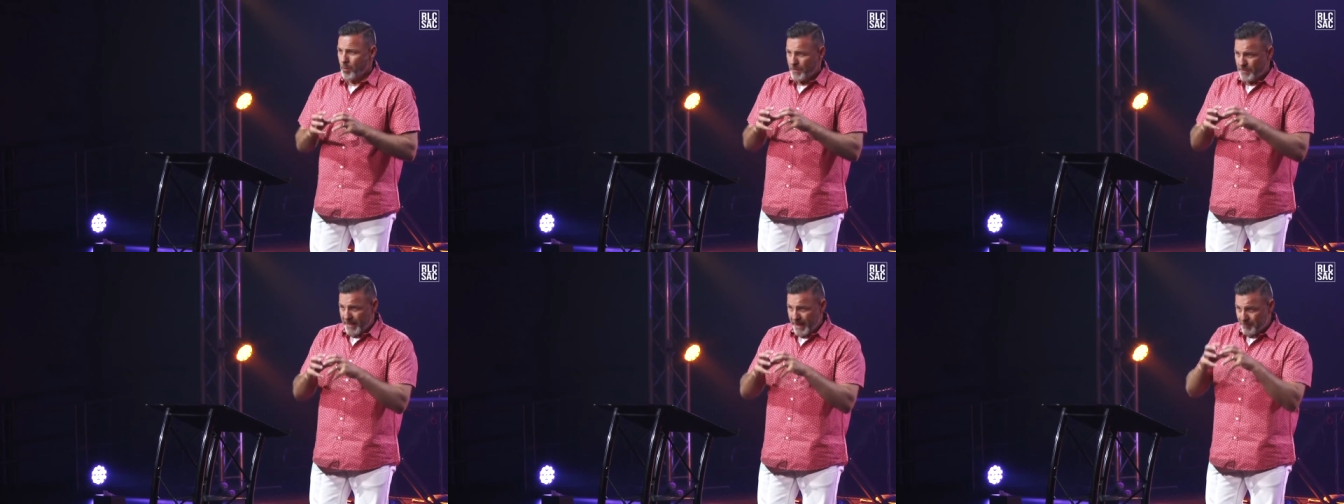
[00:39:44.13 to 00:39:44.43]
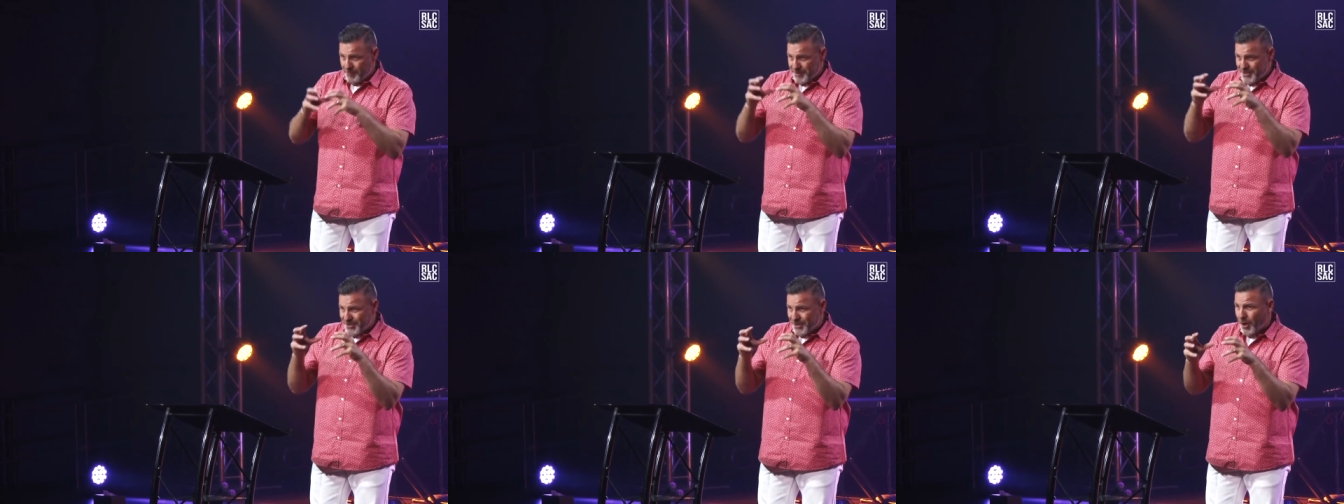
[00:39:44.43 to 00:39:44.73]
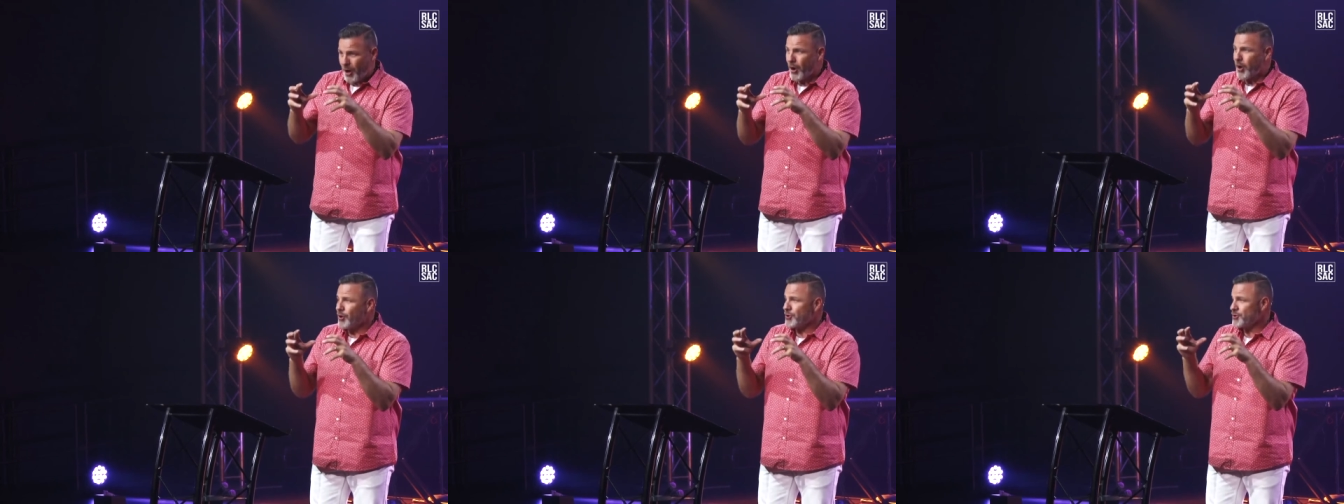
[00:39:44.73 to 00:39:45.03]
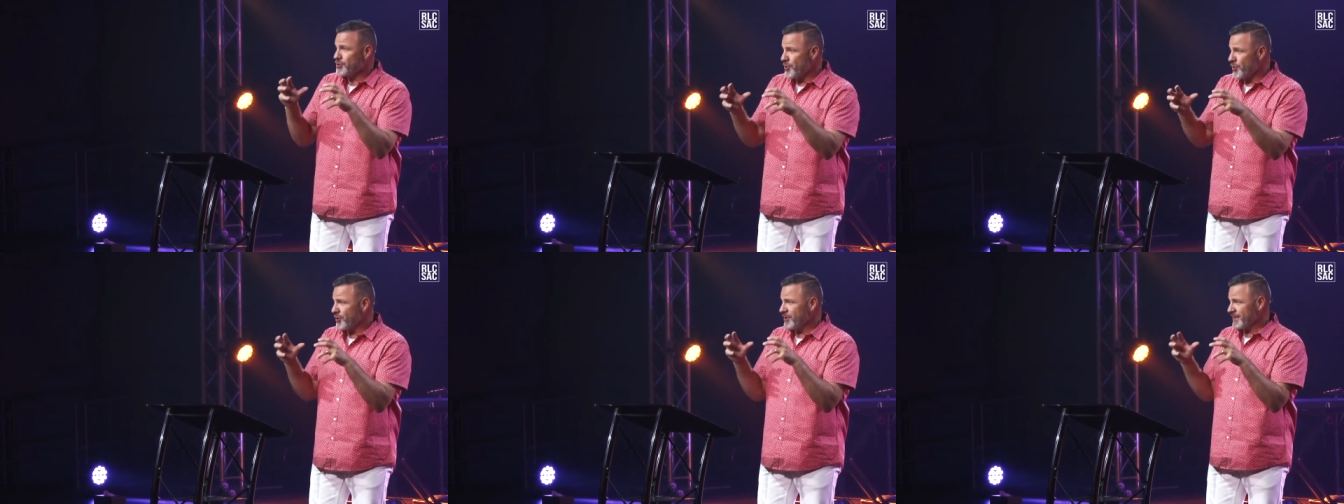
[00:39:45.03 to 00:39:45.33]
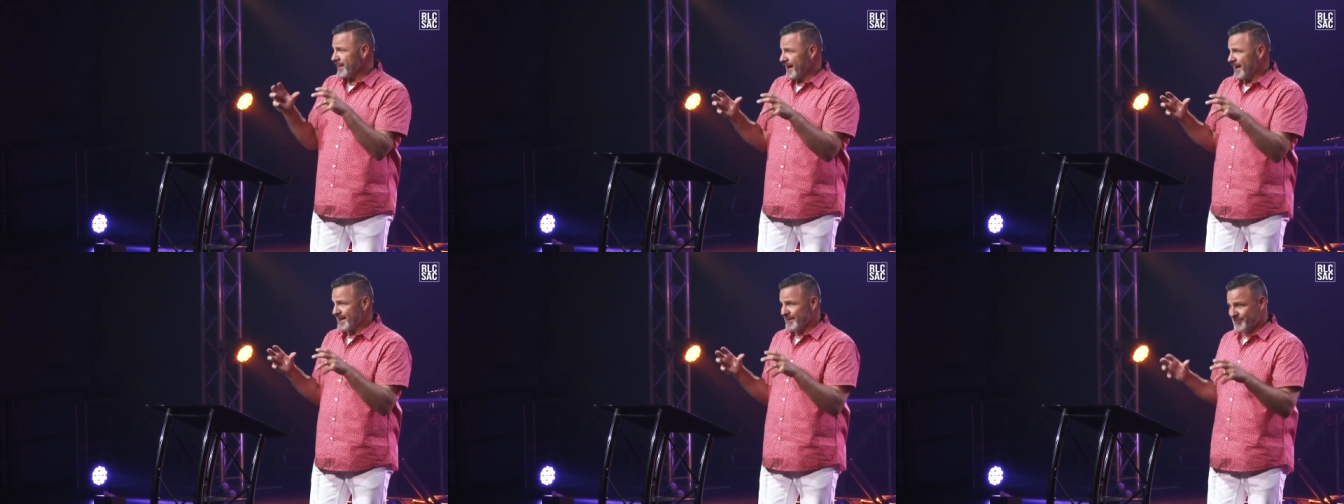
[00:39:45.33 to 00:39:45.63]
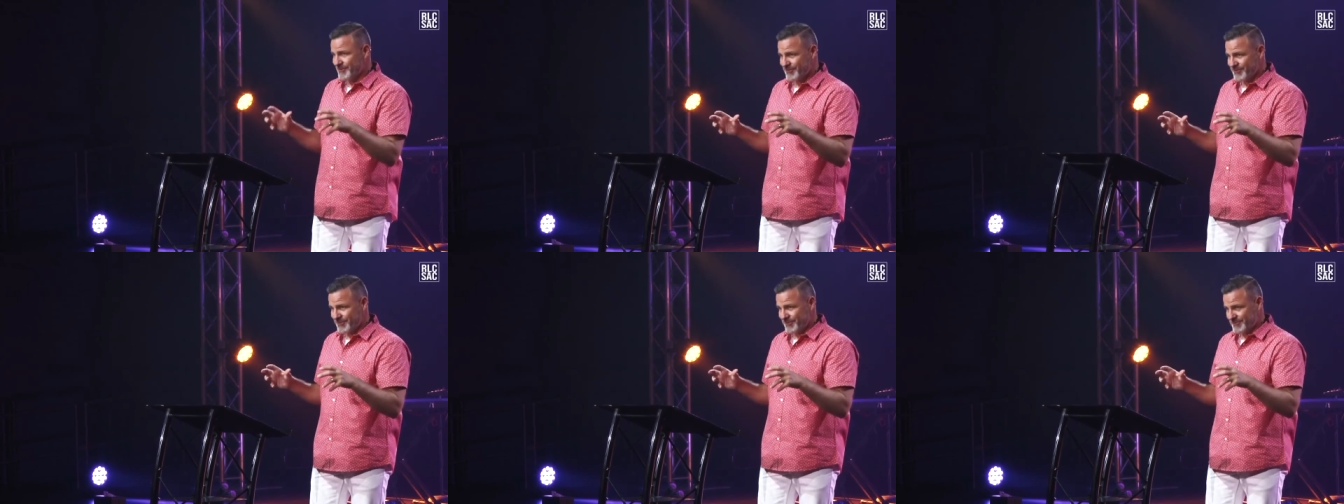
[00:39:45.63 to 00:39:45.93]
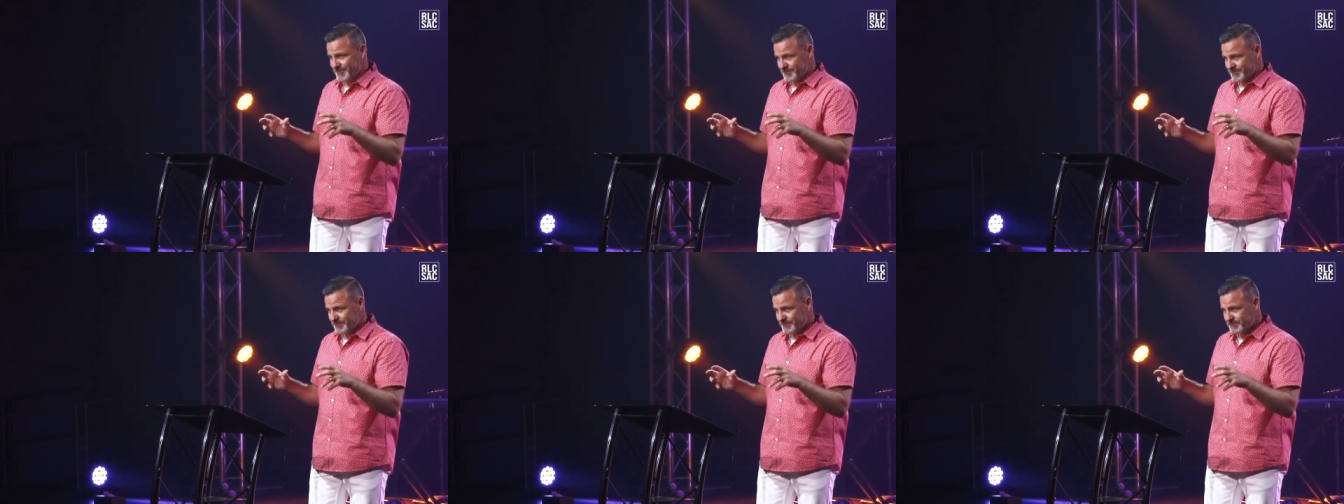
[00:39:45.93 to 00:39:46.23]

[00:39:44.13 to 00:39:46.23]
when they recall your life?